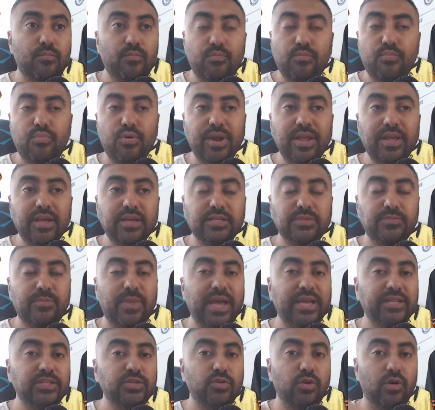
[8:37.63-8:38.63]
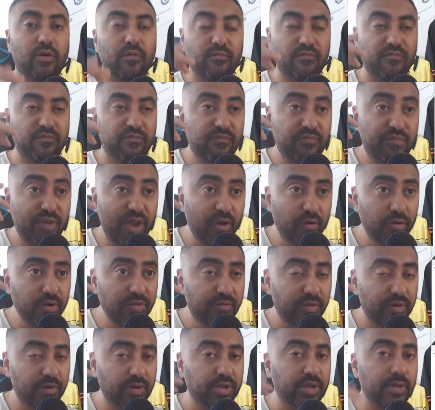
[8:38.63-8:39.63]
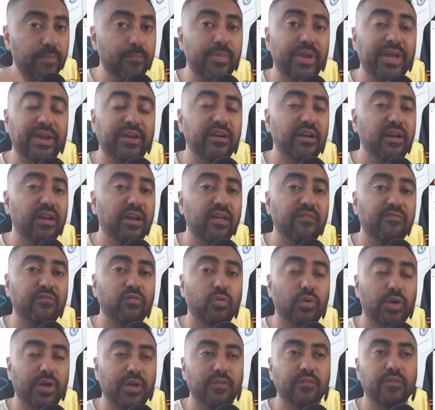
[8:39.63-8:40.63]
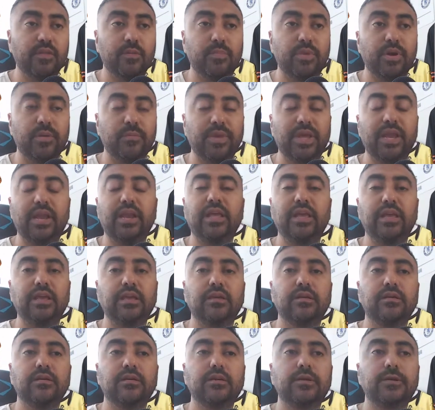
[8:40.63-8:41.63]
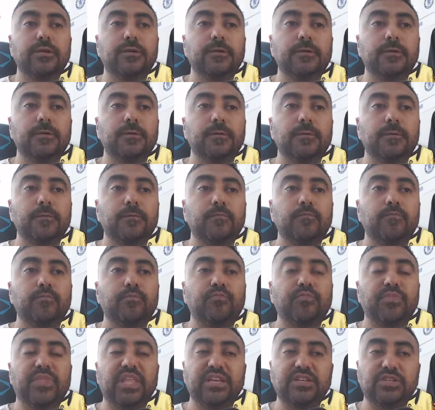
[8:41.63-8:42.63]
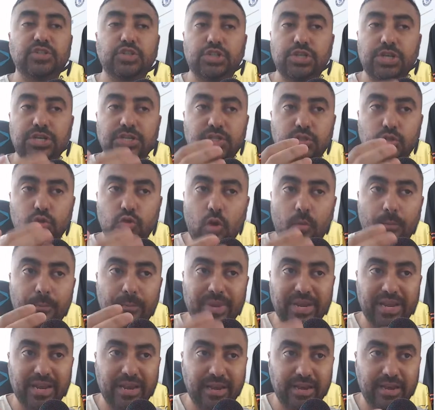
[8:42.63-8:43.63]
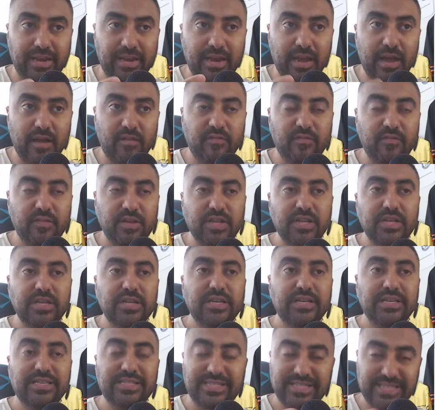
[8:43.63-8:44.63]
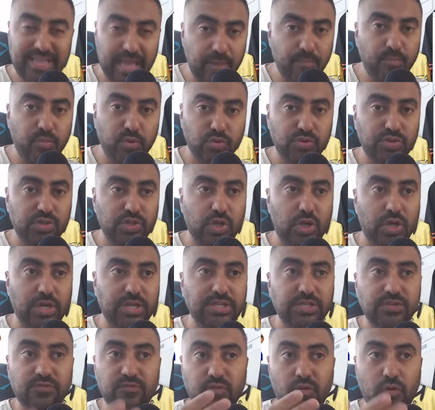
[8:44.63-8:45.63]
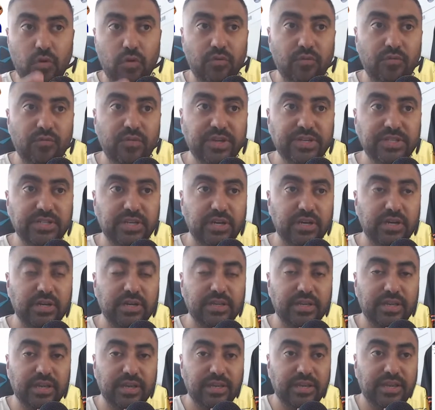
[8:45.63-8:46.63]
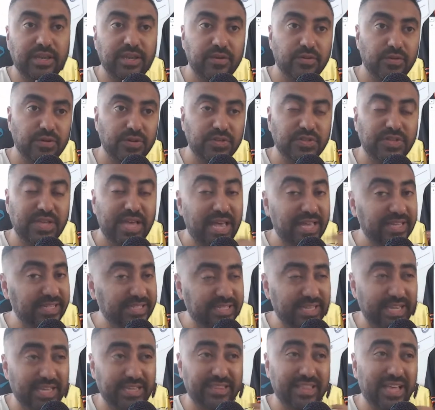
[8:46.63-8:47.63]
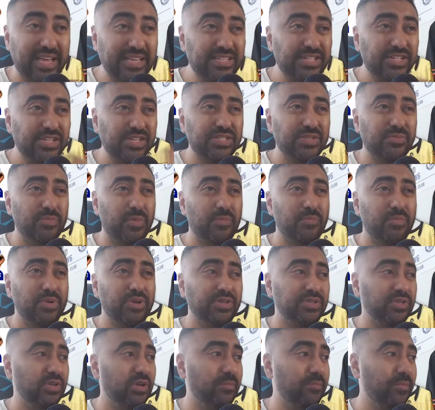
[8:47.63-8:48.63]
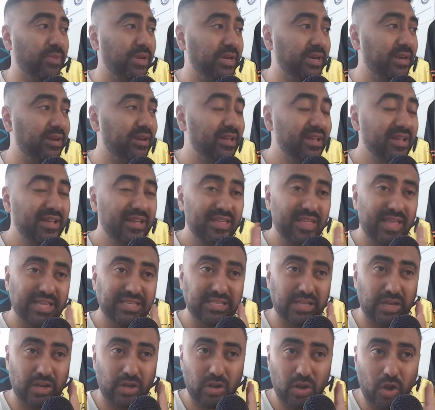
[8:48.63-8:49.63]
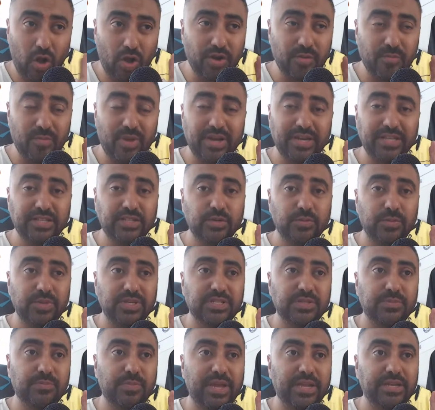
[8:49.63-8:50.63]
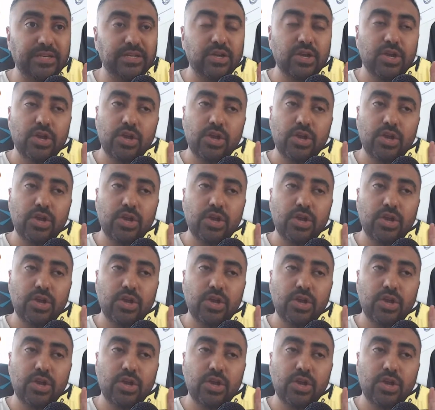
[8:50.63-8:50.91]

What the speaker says: bring us back to a very, very competitive level in the Premier League. There's just not been enough sample size for Viktor Gyokeres as yet. That's just my personal opinion. That's a lot of money to be spent